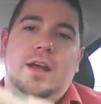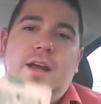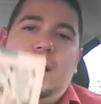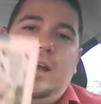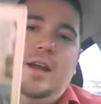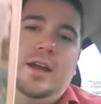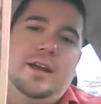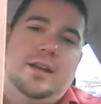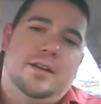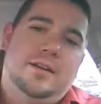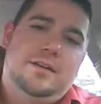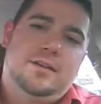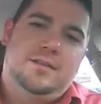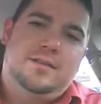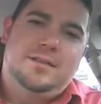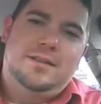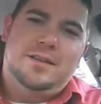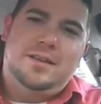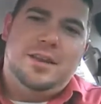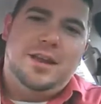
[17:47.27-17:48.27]
and
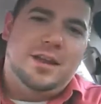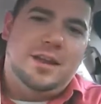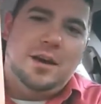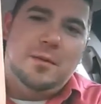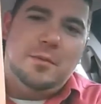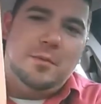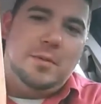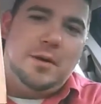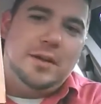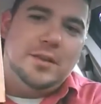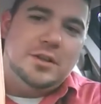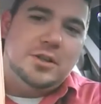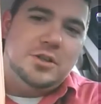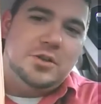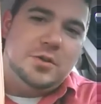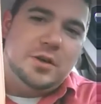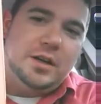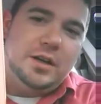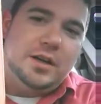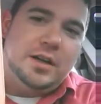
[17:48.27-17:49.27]
they come upon the
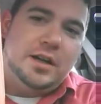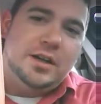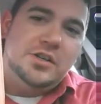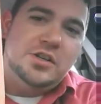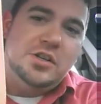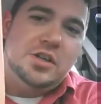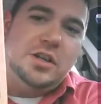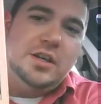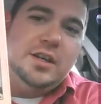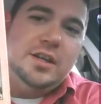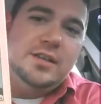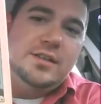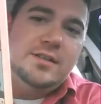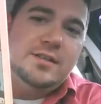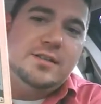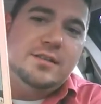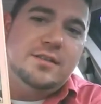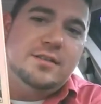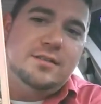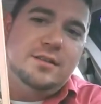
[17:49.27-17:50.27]
tree, and she
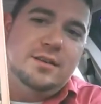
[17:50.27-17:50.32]
gets